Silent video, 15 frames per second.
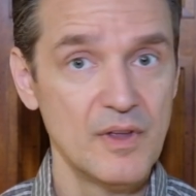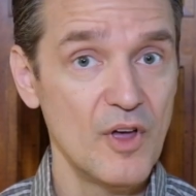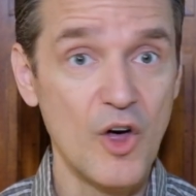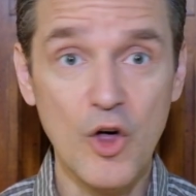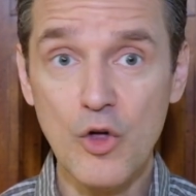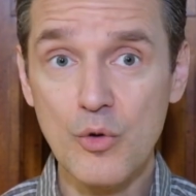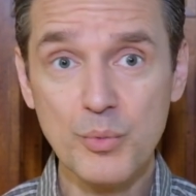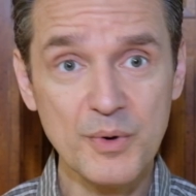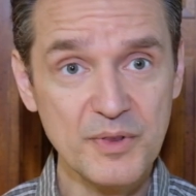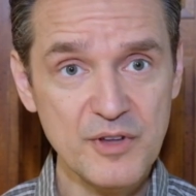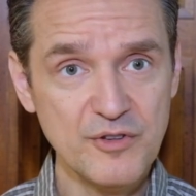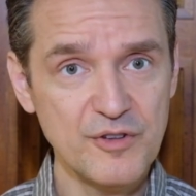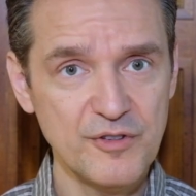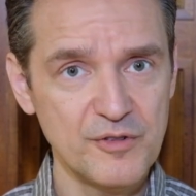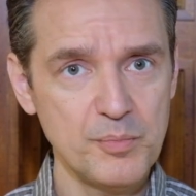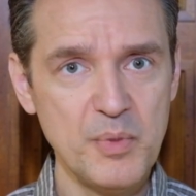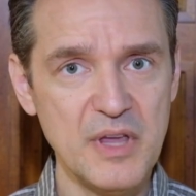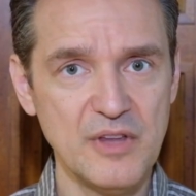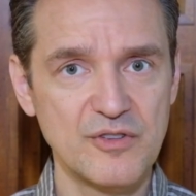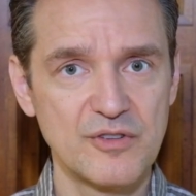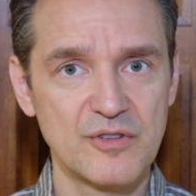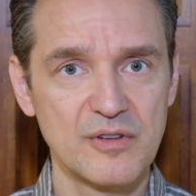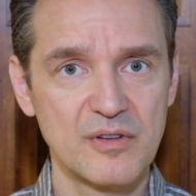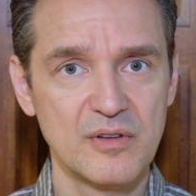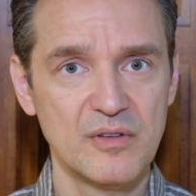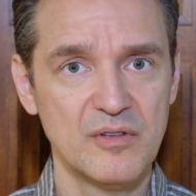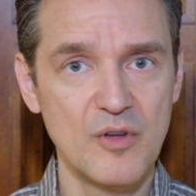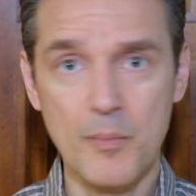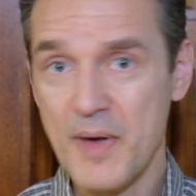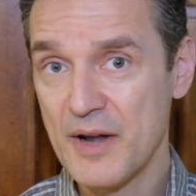All religious speech,
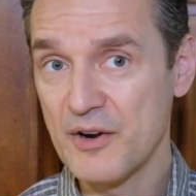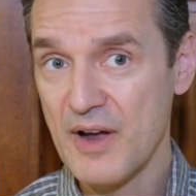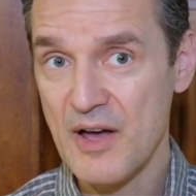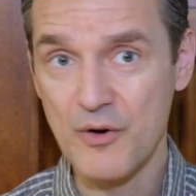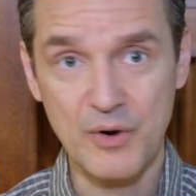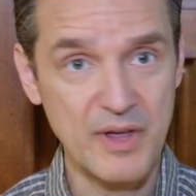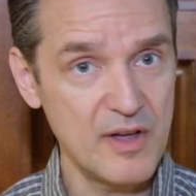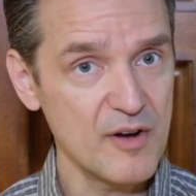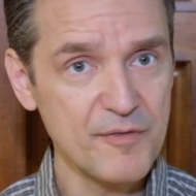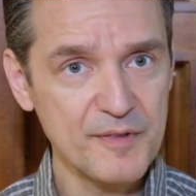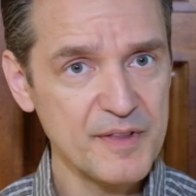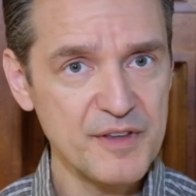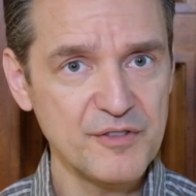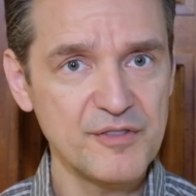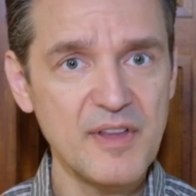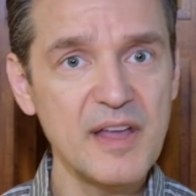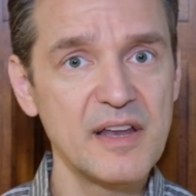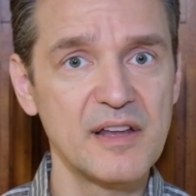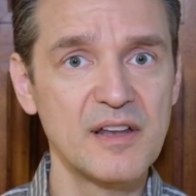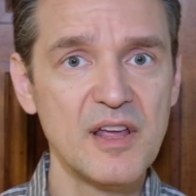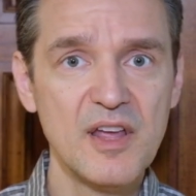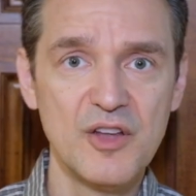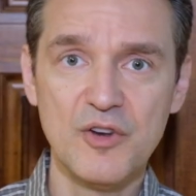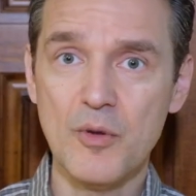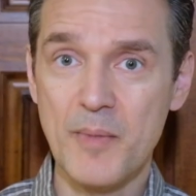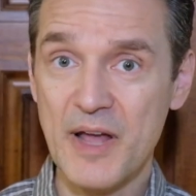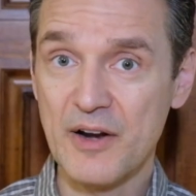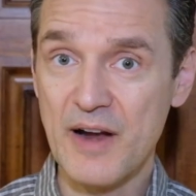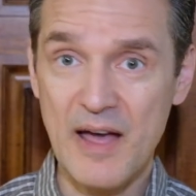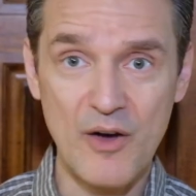no matter how carefully stated, no
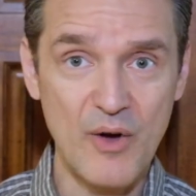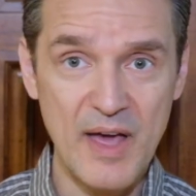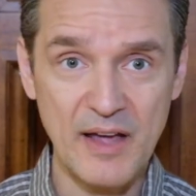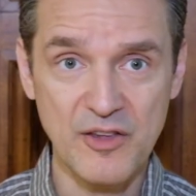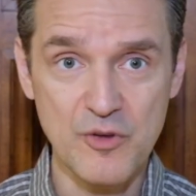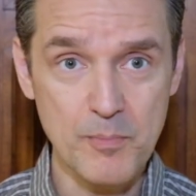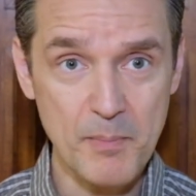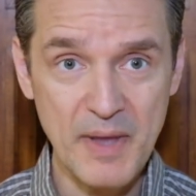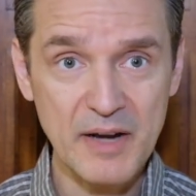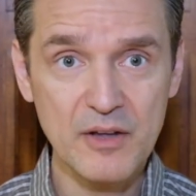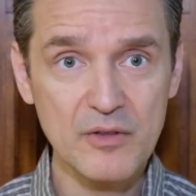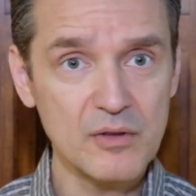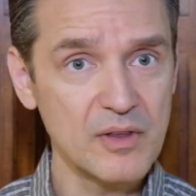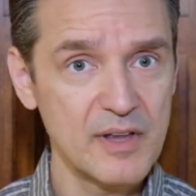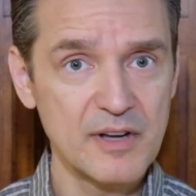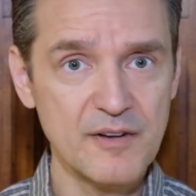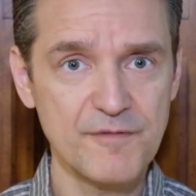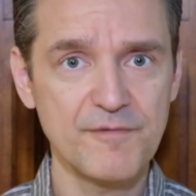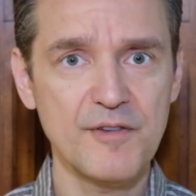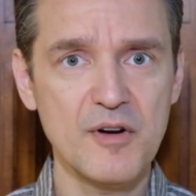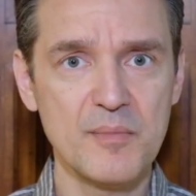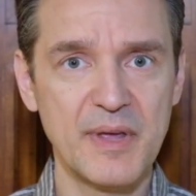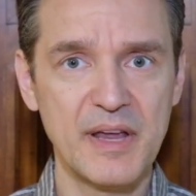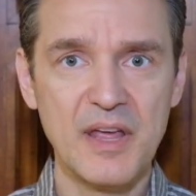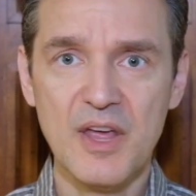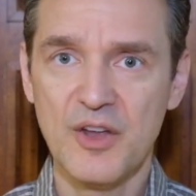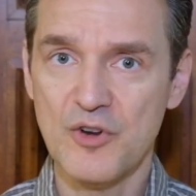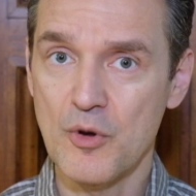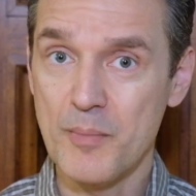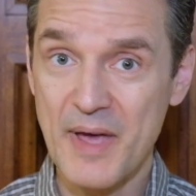matter how ecumenical and affirming,
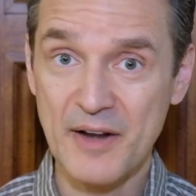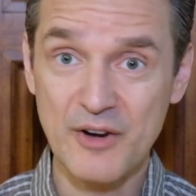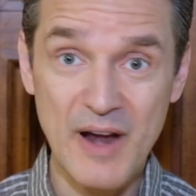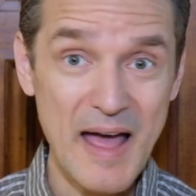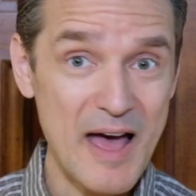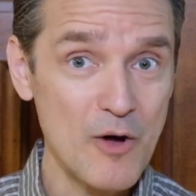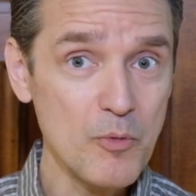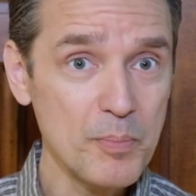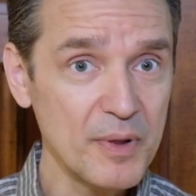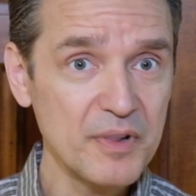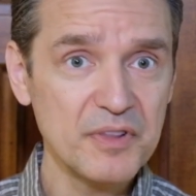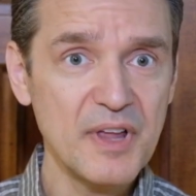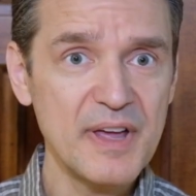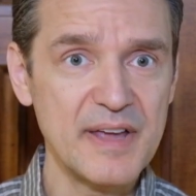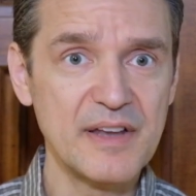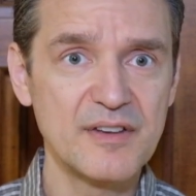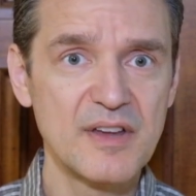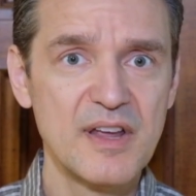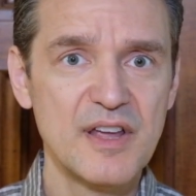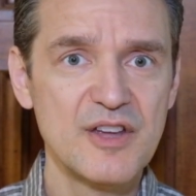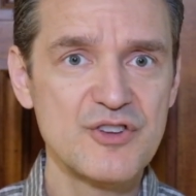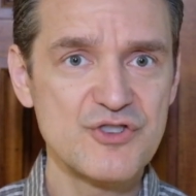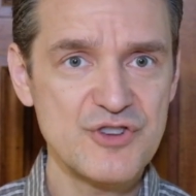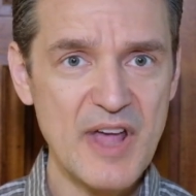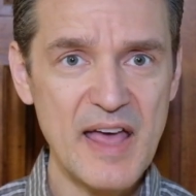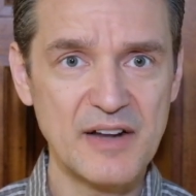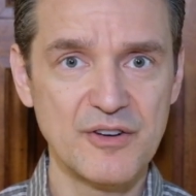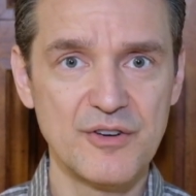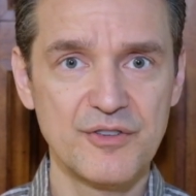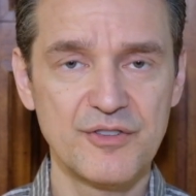no matter how polite,
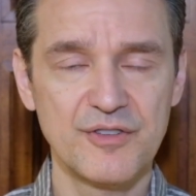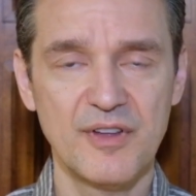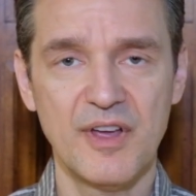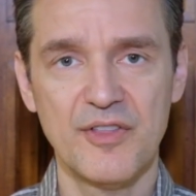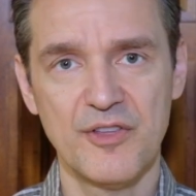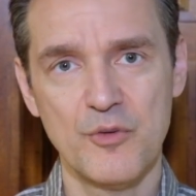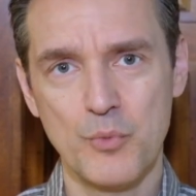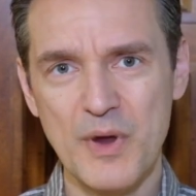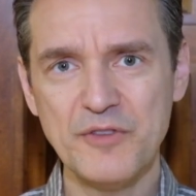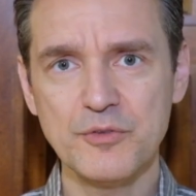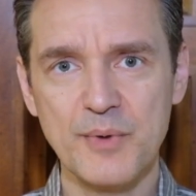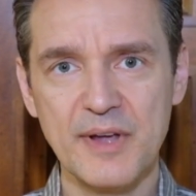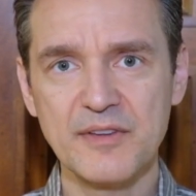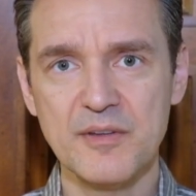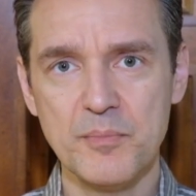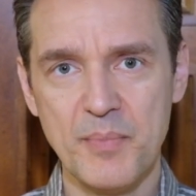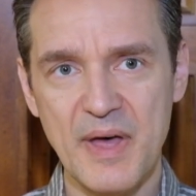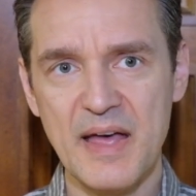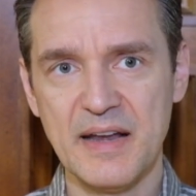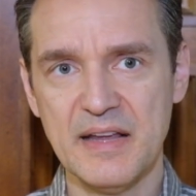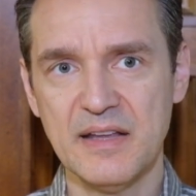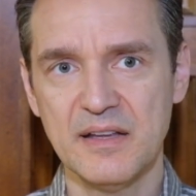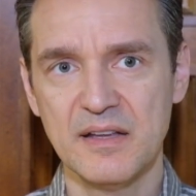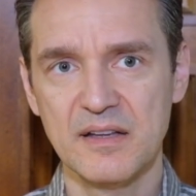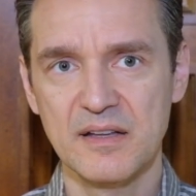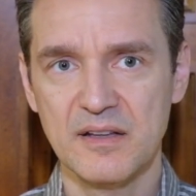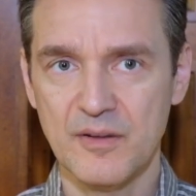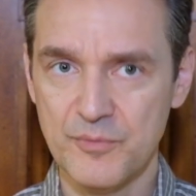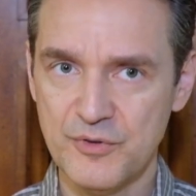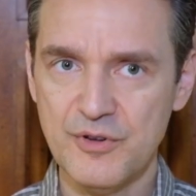shatters at the resurrected body
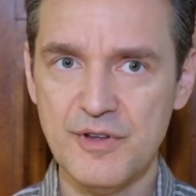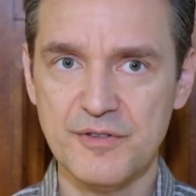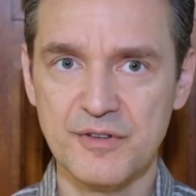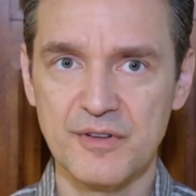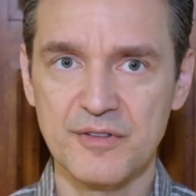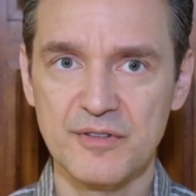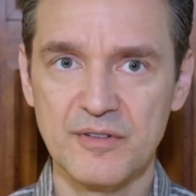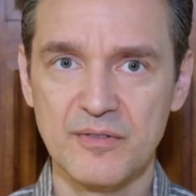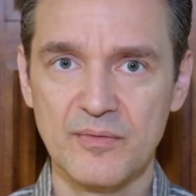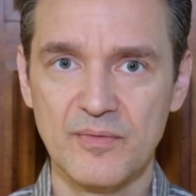of Jesus.